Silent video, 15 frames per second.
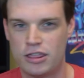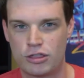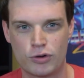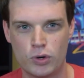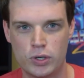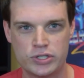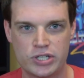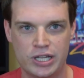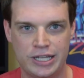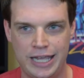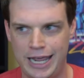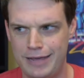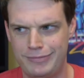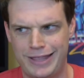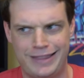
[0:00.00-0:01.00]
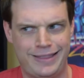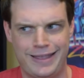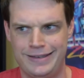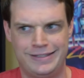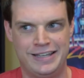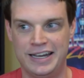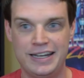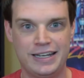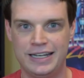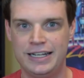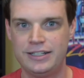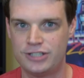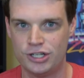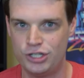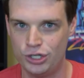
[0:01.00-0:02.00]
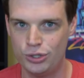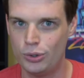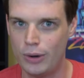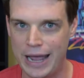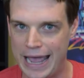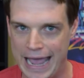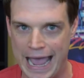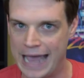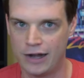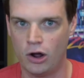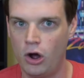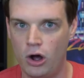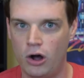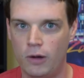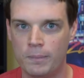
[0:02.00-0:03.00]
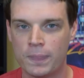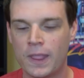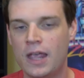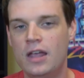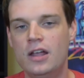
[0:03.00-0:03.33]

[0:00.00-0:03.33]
threw into the game that they didn't need to do at all.